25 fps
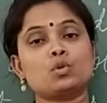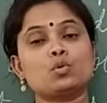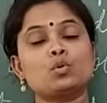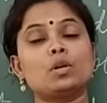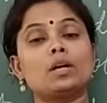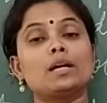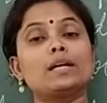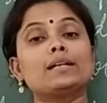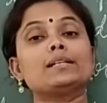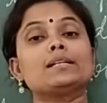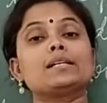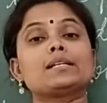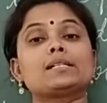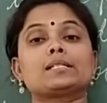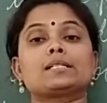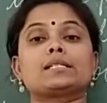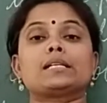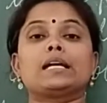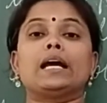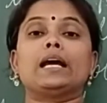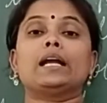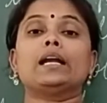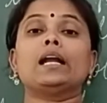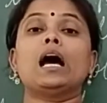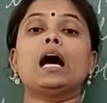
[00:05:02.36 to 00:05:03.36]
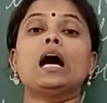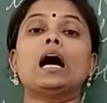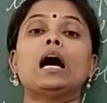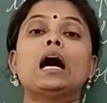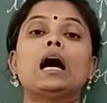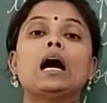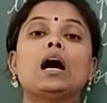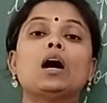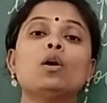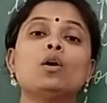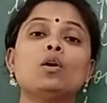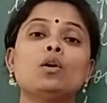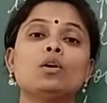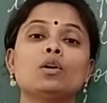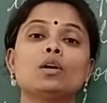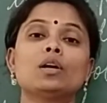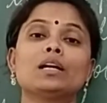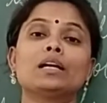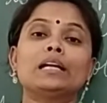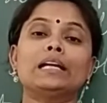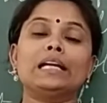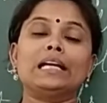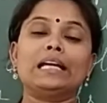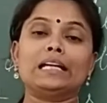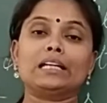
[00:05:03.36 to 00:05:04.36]
to understand how
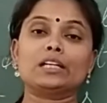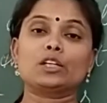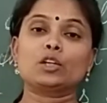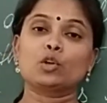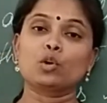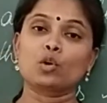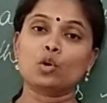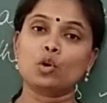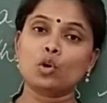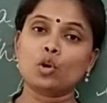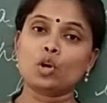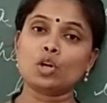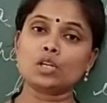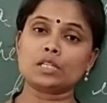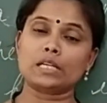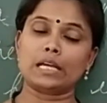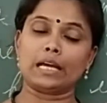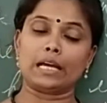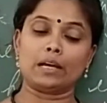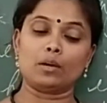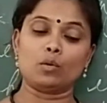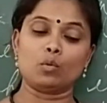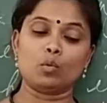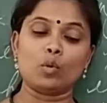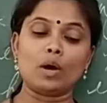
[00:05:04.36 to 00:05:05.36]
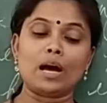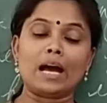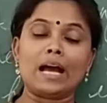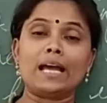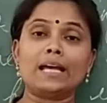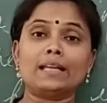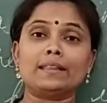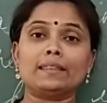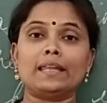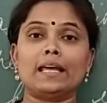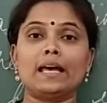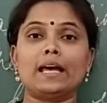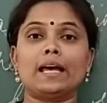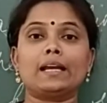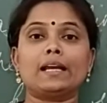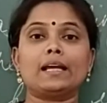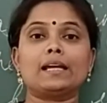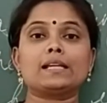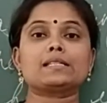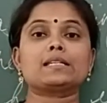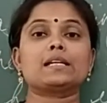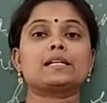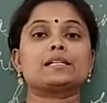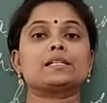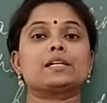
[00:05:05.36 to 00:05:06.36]
it grows and why there
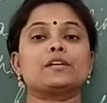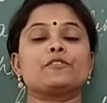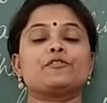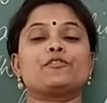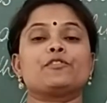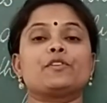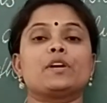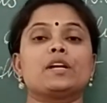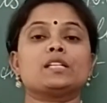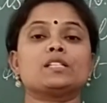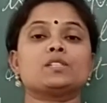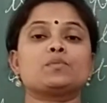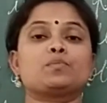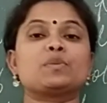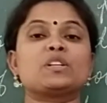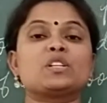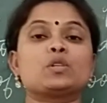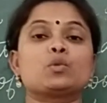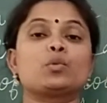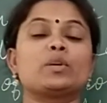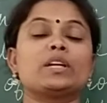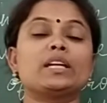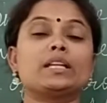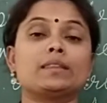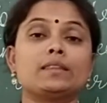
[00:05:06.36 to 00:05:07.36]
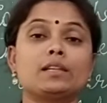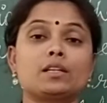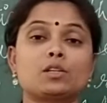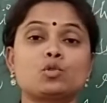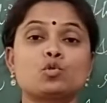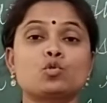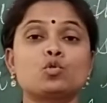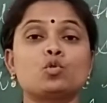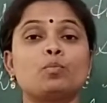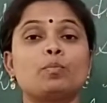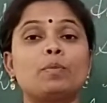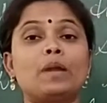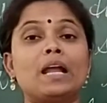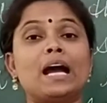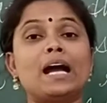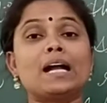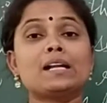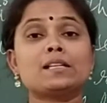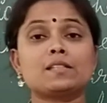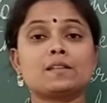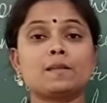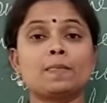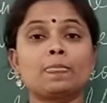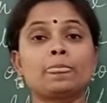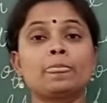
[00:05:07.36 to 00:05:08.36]
is a difference between the two
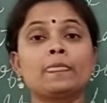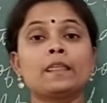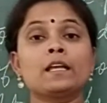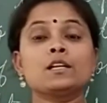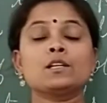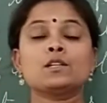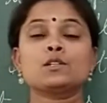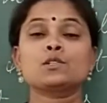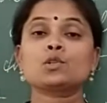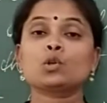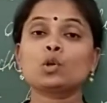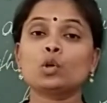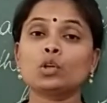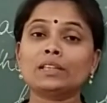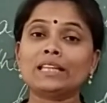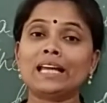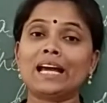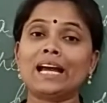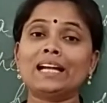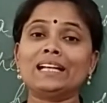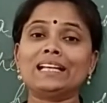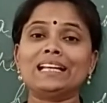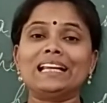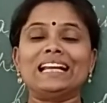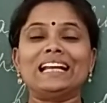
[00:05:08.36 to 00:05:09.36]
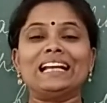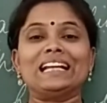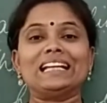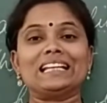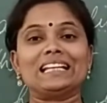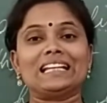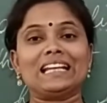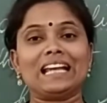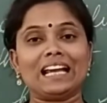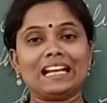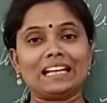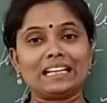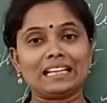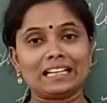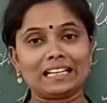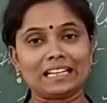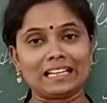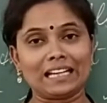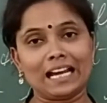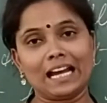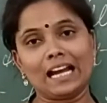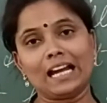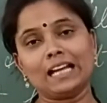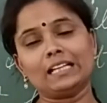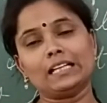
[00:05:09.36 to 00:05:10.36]
plants, so that it can
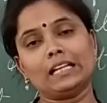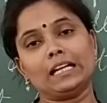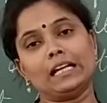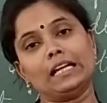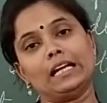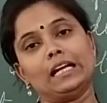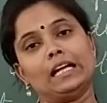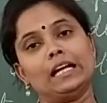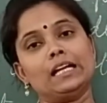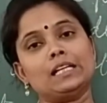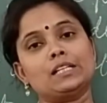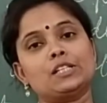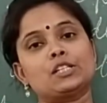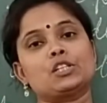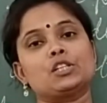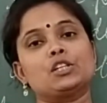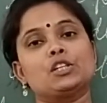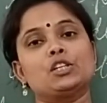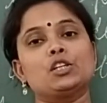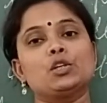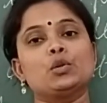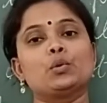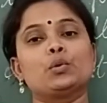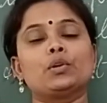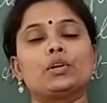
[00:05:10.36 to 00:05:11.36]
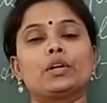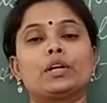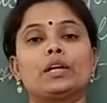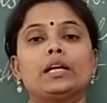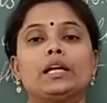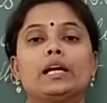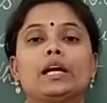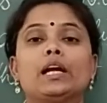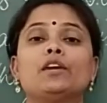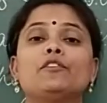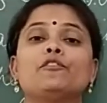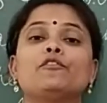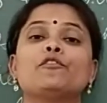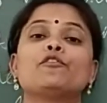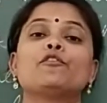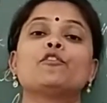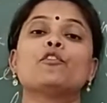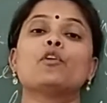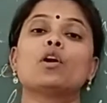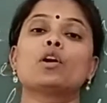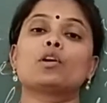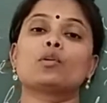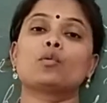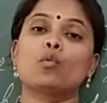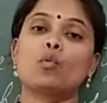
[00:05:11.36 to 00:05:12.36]
get its nutrients
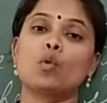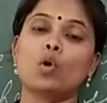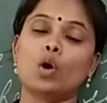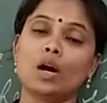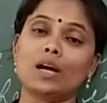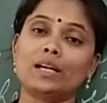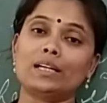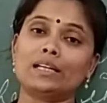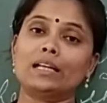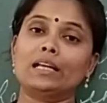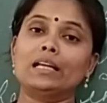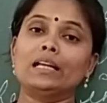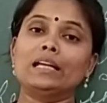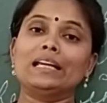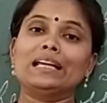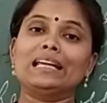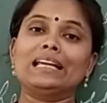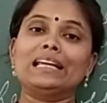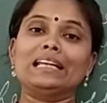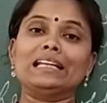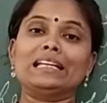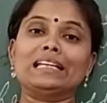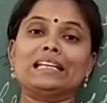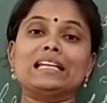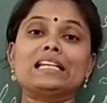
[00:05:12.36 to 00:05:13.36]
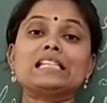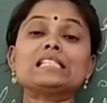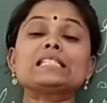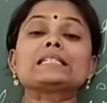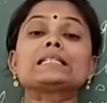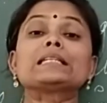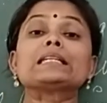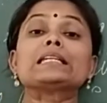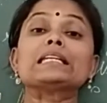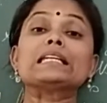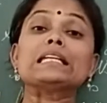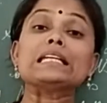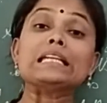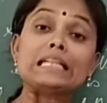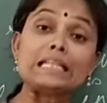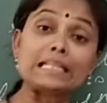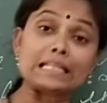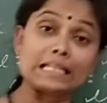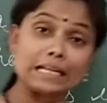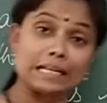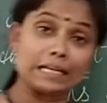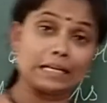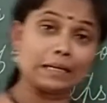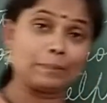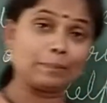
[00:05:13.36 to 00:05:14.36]
for what it is
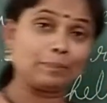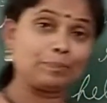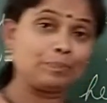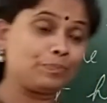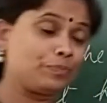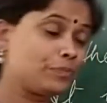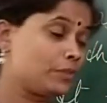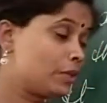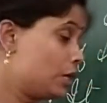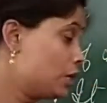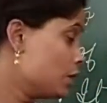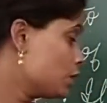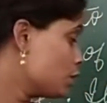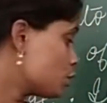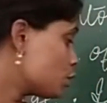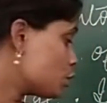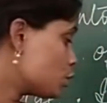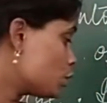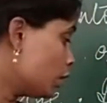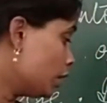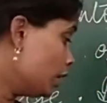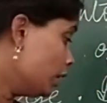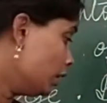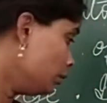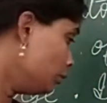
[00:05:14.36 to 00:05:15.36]
needed. So